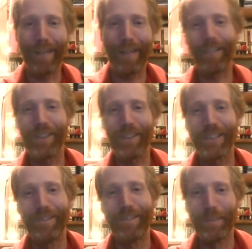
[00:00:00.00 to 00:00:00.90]

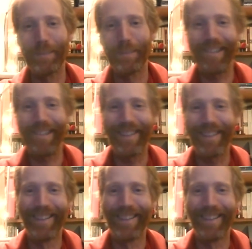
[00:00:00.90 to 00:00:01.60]
agriculture started,